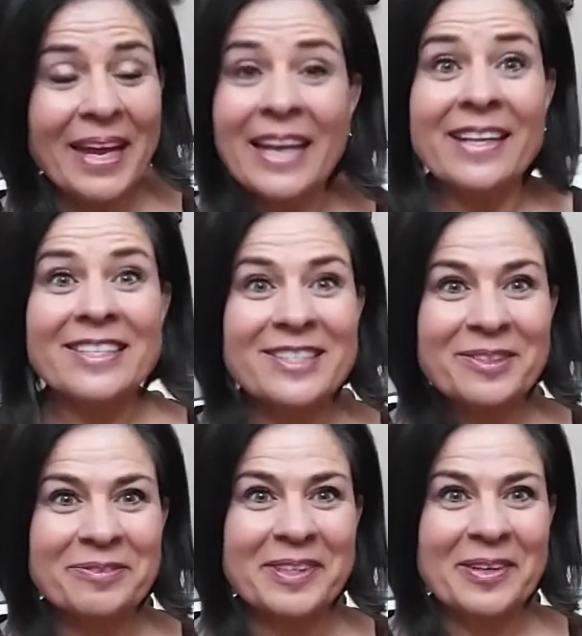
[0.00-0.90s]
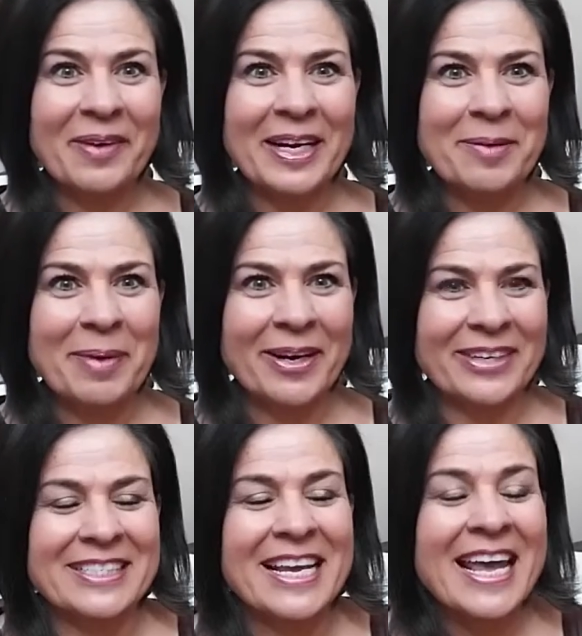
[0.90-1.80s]
and then still feel great about
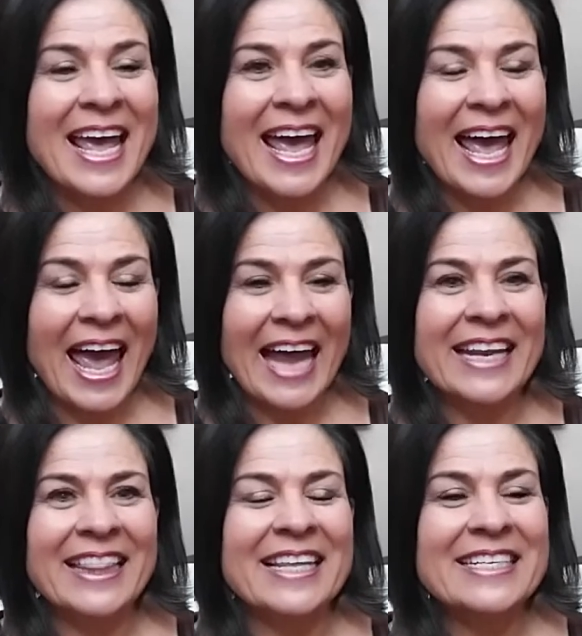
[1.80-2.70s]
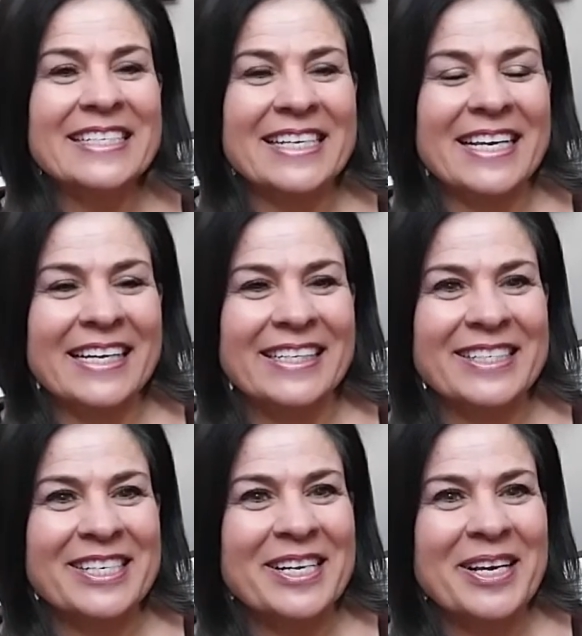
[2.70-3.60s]
it? And this
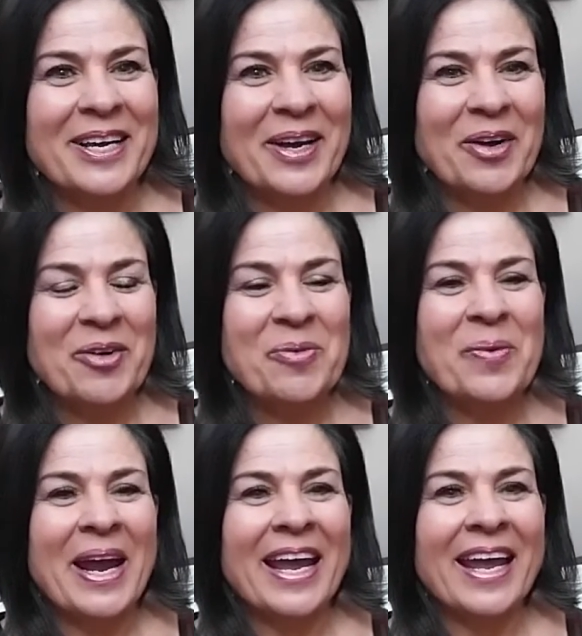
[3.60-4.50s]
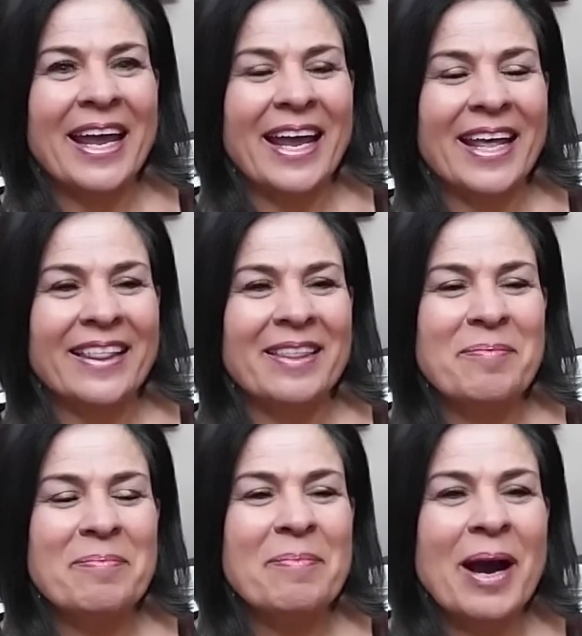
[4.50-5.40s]
is where the
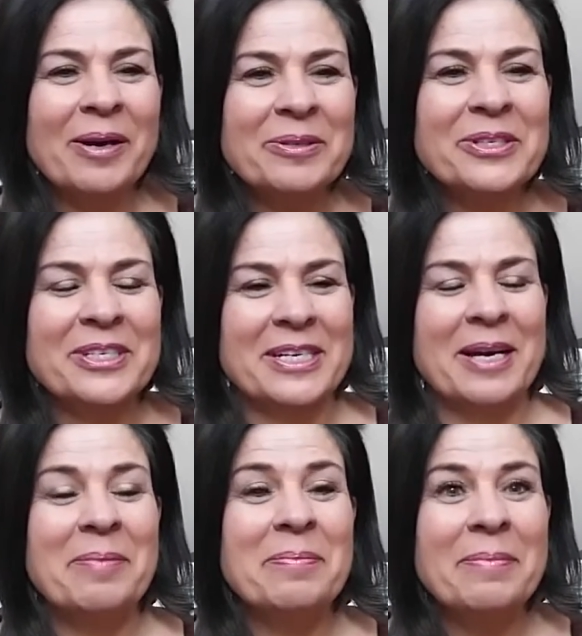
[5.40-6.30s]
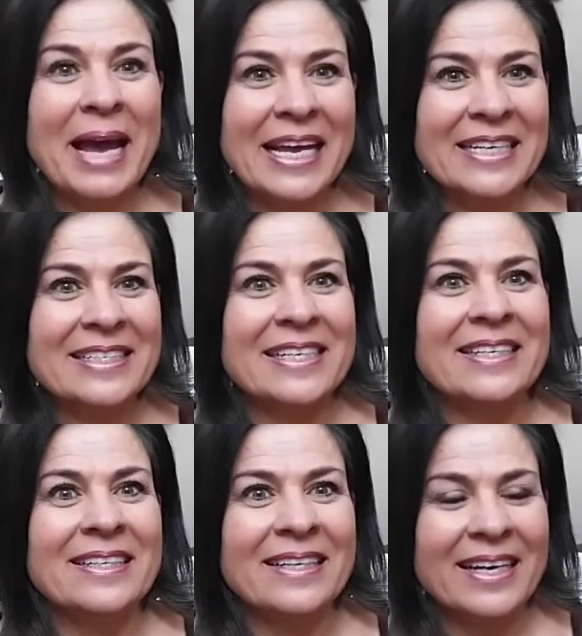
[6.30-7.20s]
most
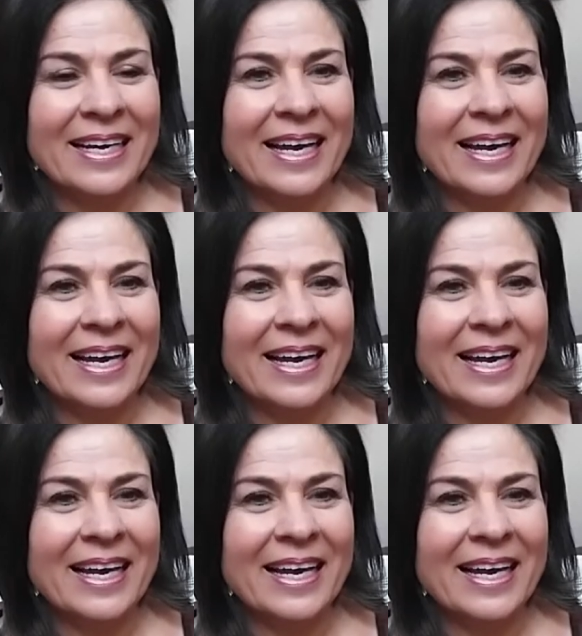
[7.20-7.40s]
amazing